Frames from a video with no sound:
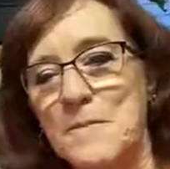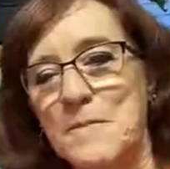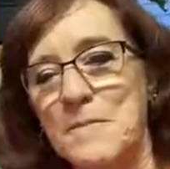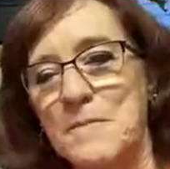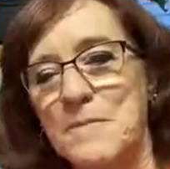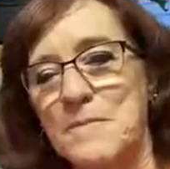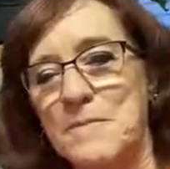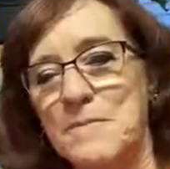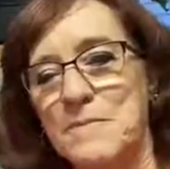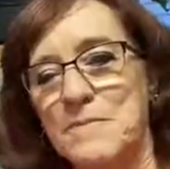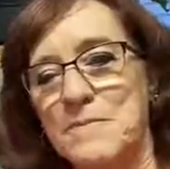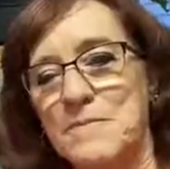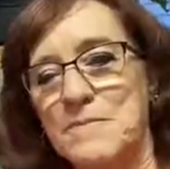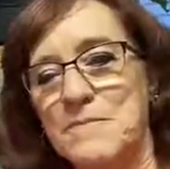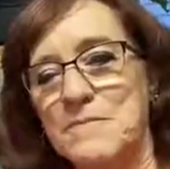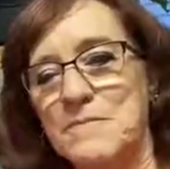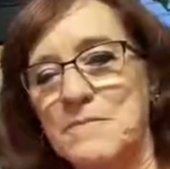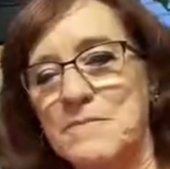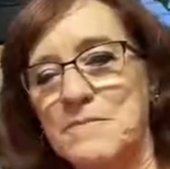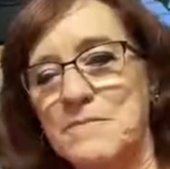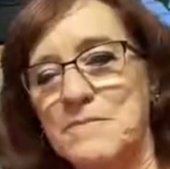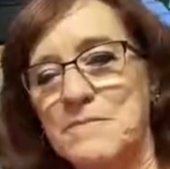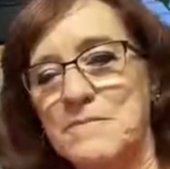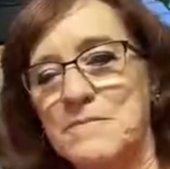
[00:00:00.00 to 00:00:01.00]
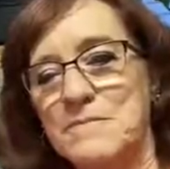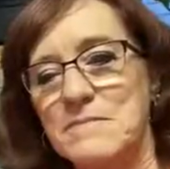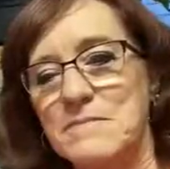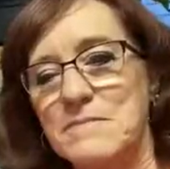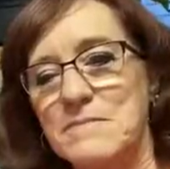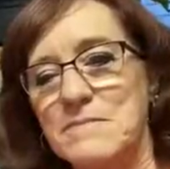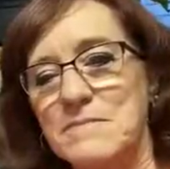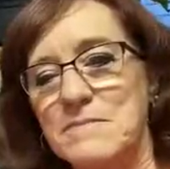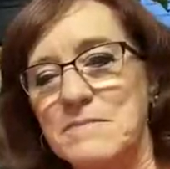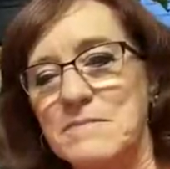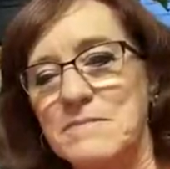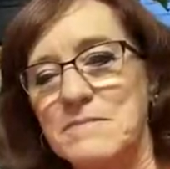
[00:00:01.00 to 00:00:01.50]

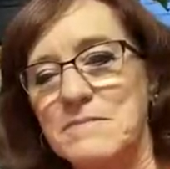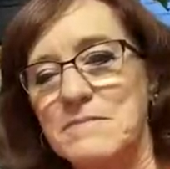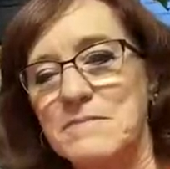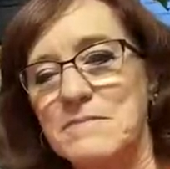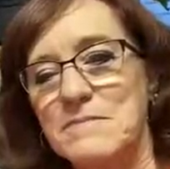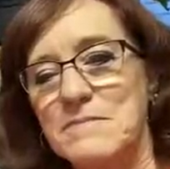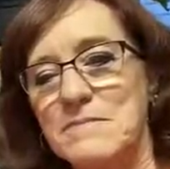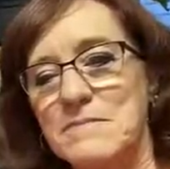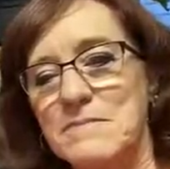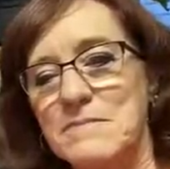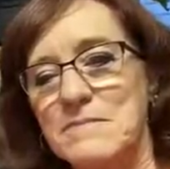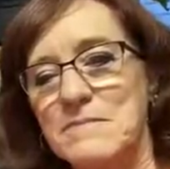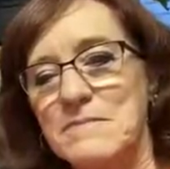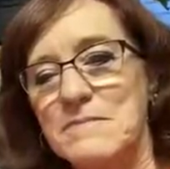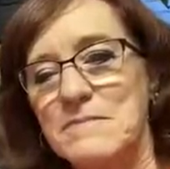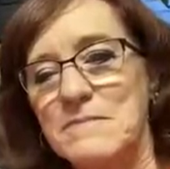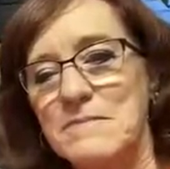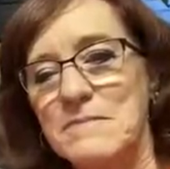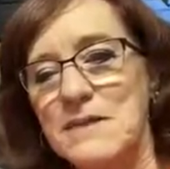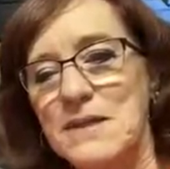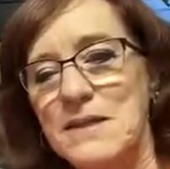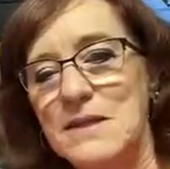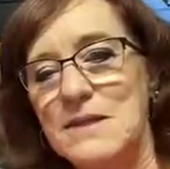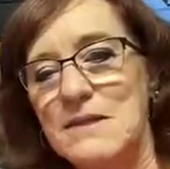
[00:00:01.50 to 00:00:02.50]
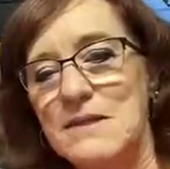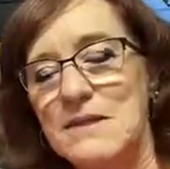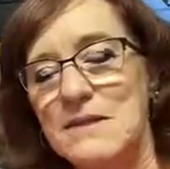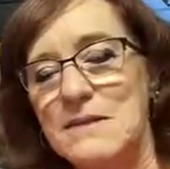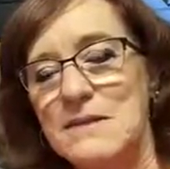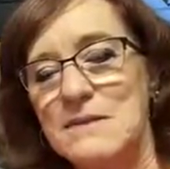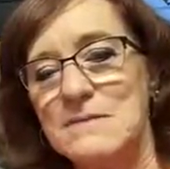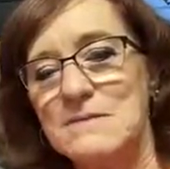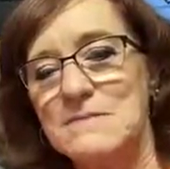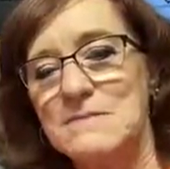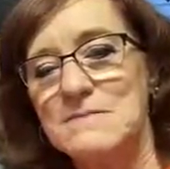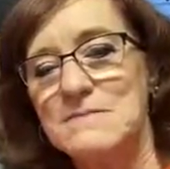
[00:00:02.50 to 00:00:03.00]

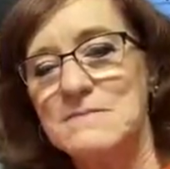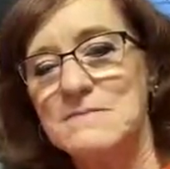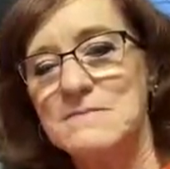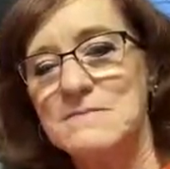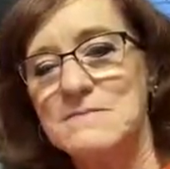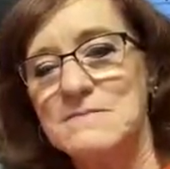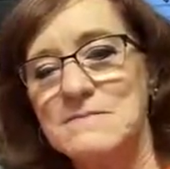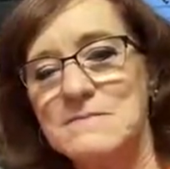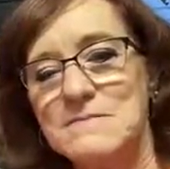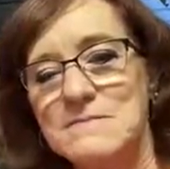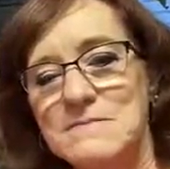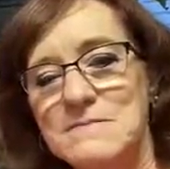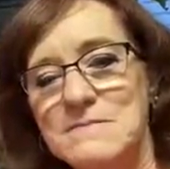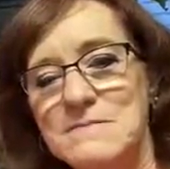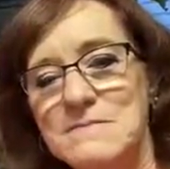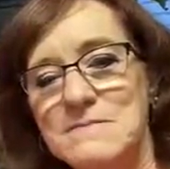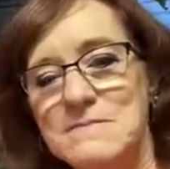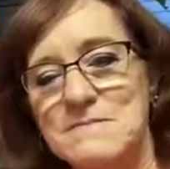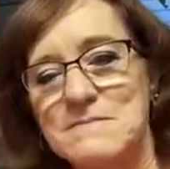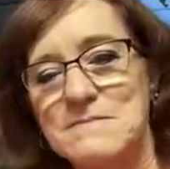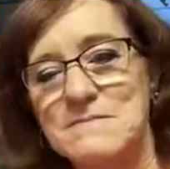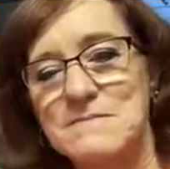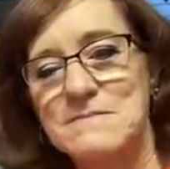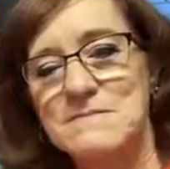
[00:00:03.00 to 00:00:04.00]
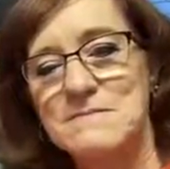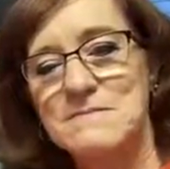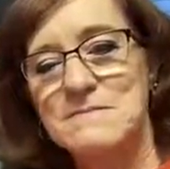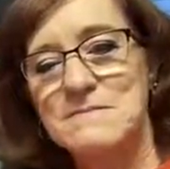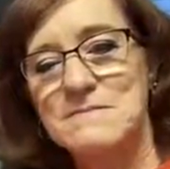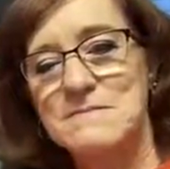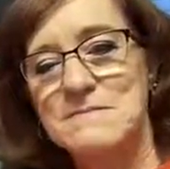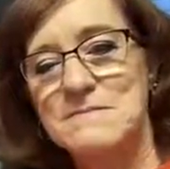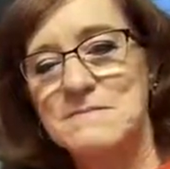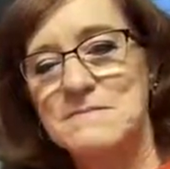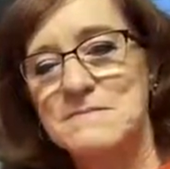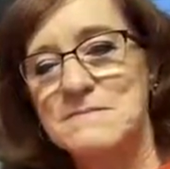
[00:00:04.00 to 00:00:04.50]

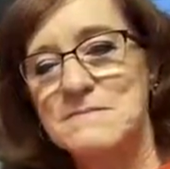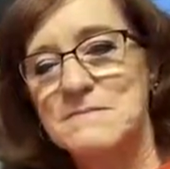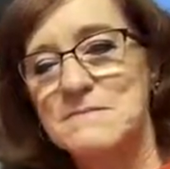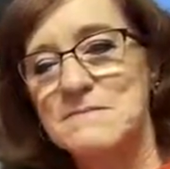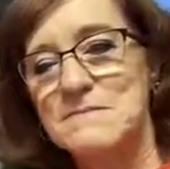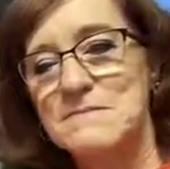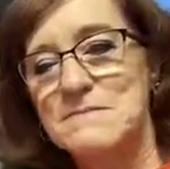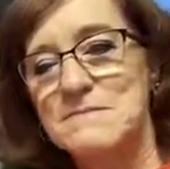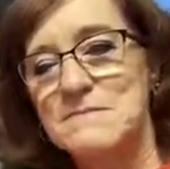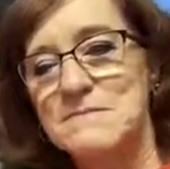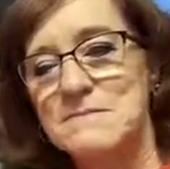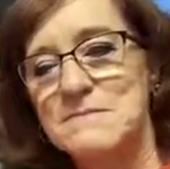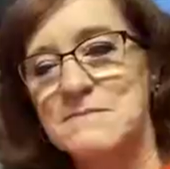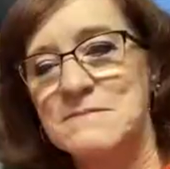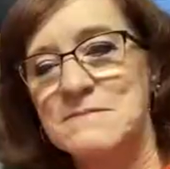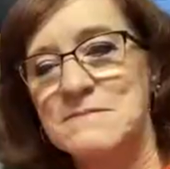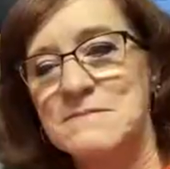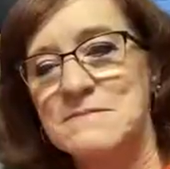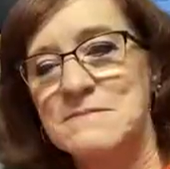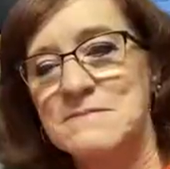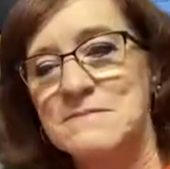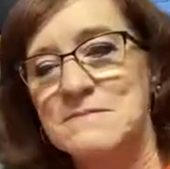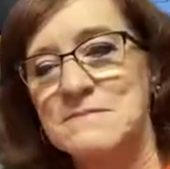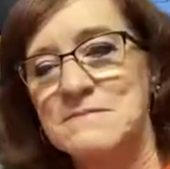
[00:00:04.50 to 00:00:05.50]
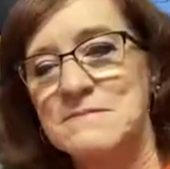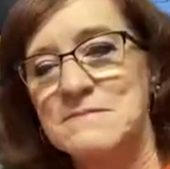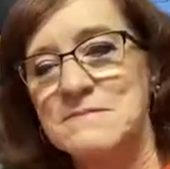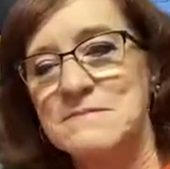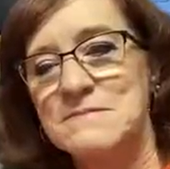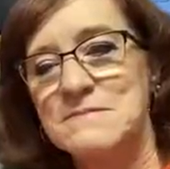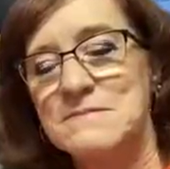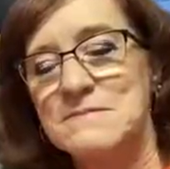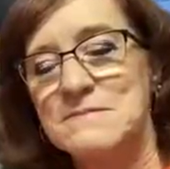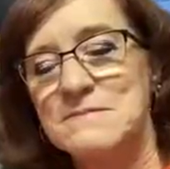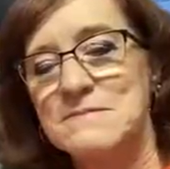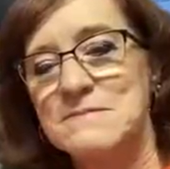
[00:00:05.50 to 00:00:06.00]

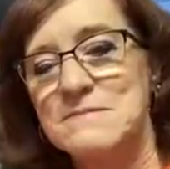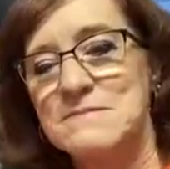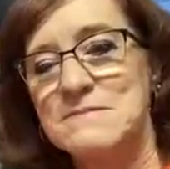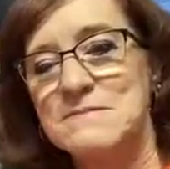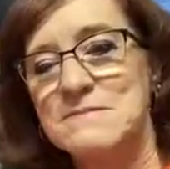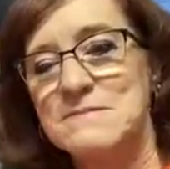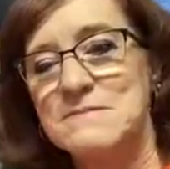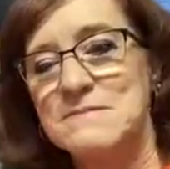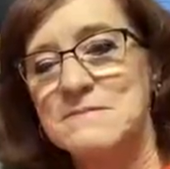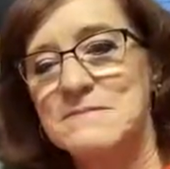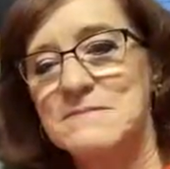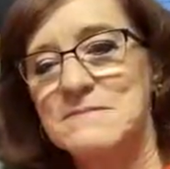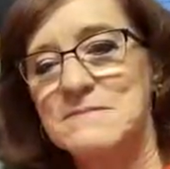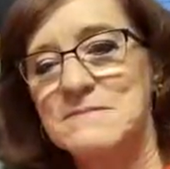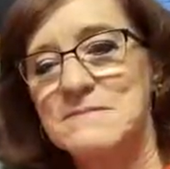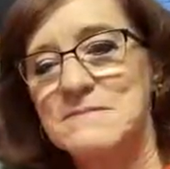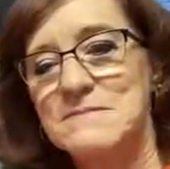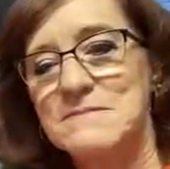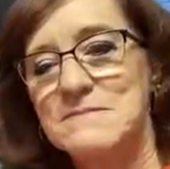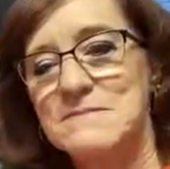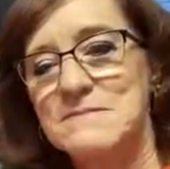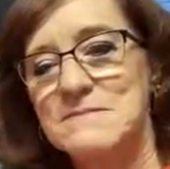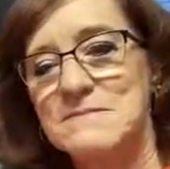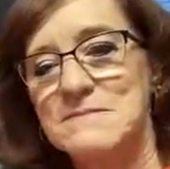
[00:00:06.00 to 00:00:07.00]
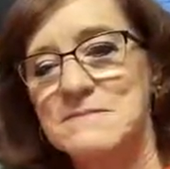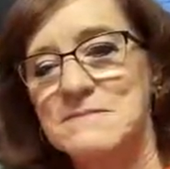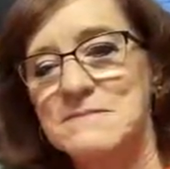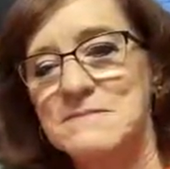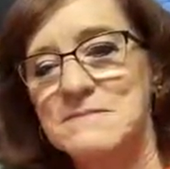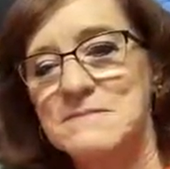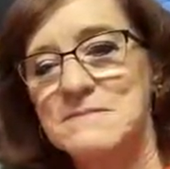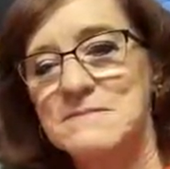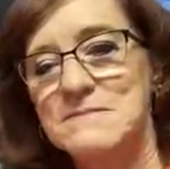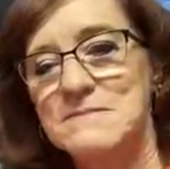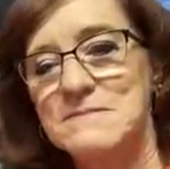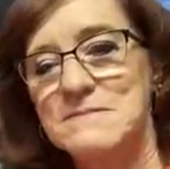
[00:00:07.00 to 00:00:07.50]

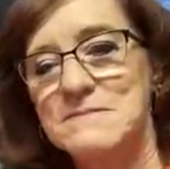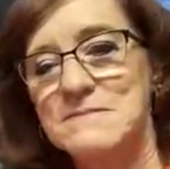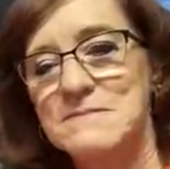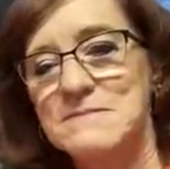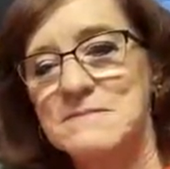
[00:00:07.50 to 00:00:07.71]
This person isn't speaking.